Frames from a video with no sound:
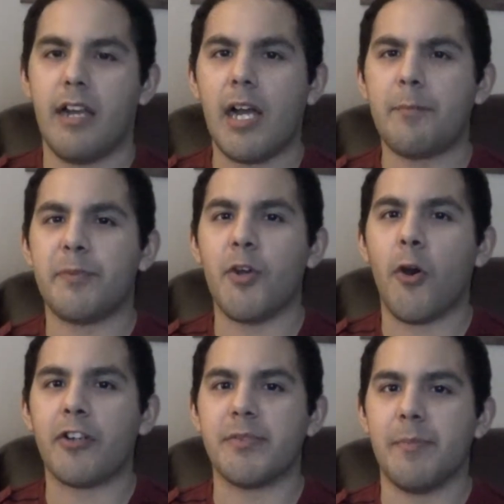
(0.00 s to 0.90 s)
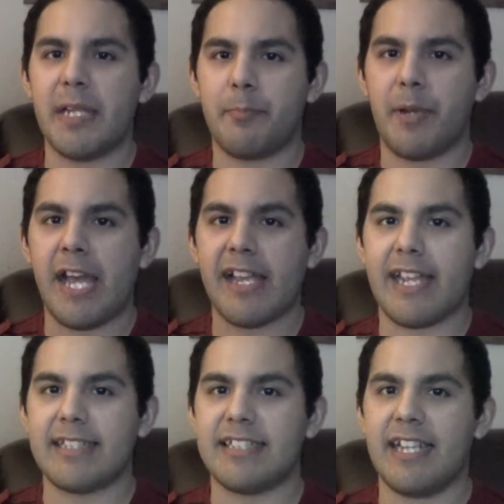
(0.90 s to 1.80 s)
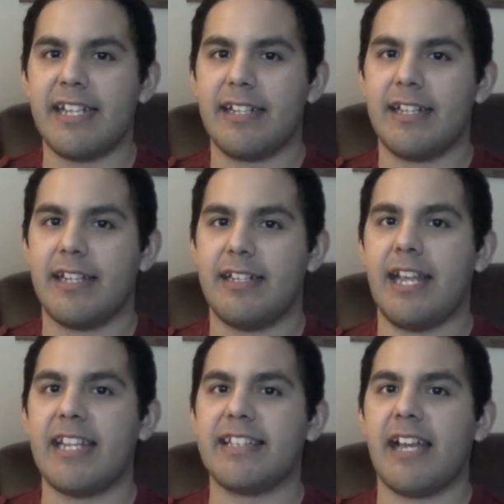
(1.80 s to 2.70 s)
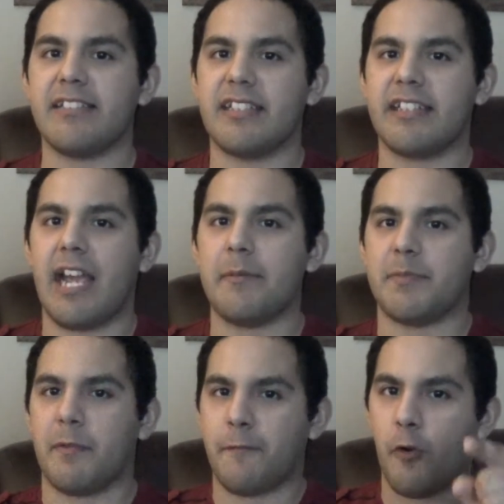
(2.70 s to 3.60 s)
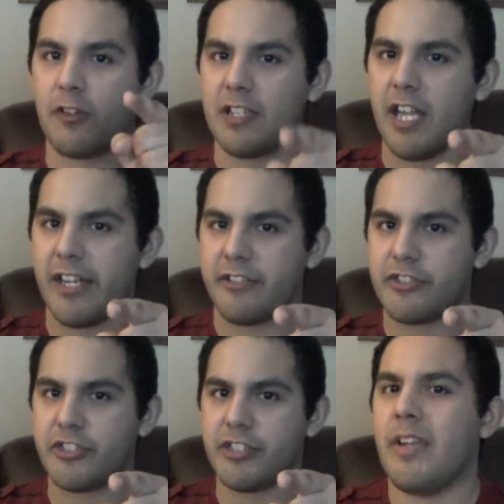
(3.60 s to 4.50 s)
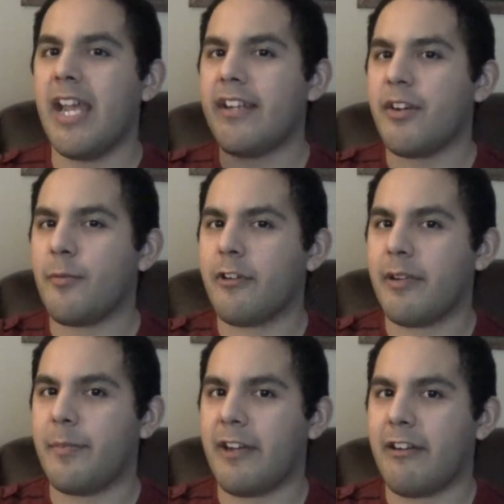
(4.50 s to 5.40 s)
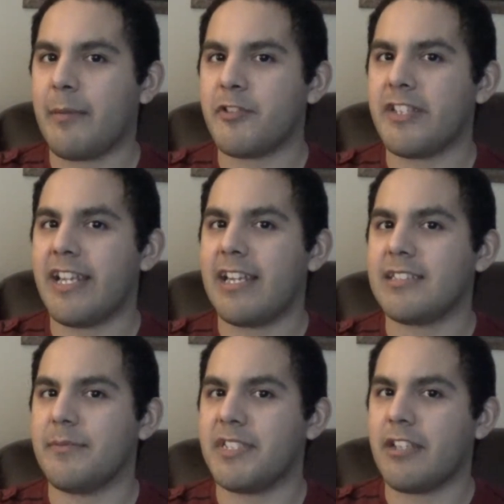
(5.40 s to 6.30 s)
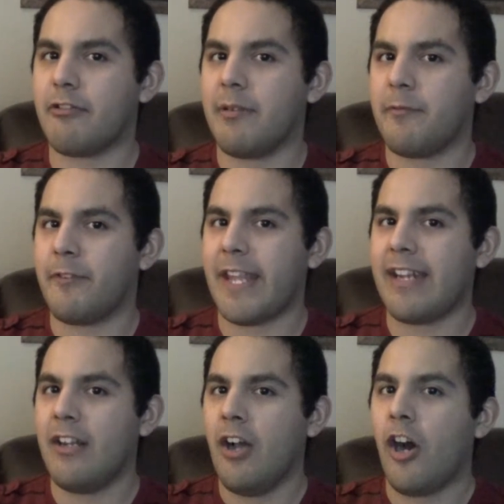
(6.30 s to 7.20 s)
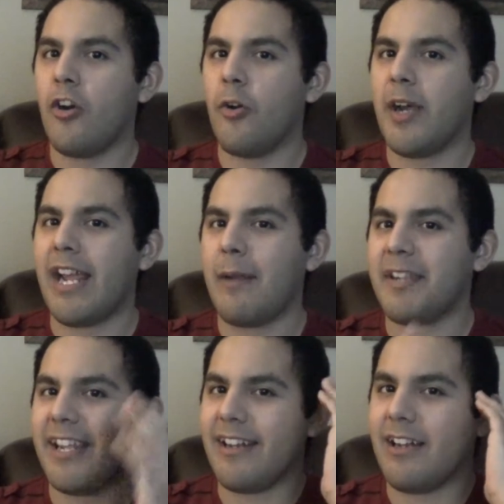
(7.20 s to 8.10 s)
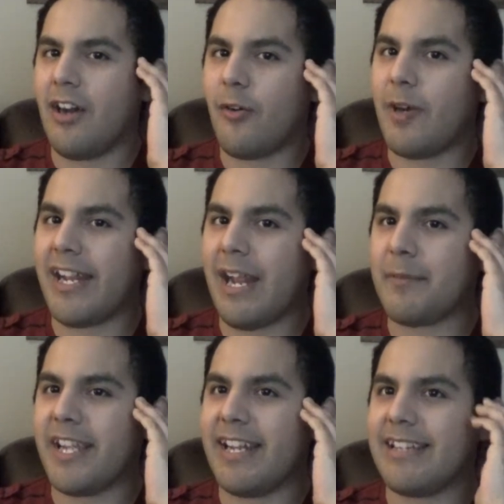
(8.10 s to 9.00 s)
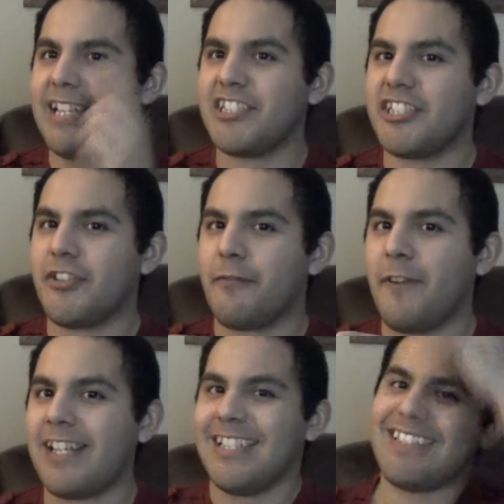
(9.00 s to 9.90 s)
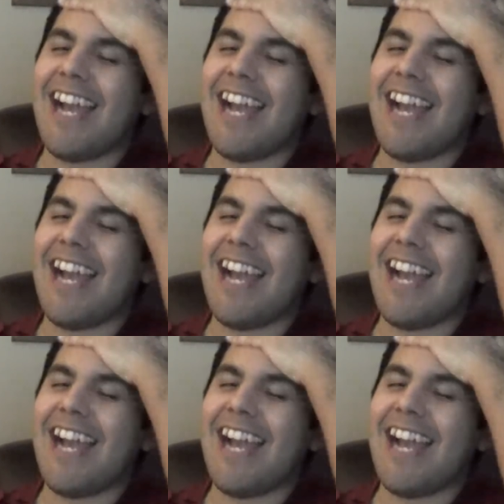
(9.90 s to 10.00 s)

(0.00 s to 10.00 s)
Up yours, meatbag. I said it 9,000 times before lunch. Hey, don't worry, pal. I'm sure they got some zit cream for that. Oh, wait, I'm kidding. That's just your face.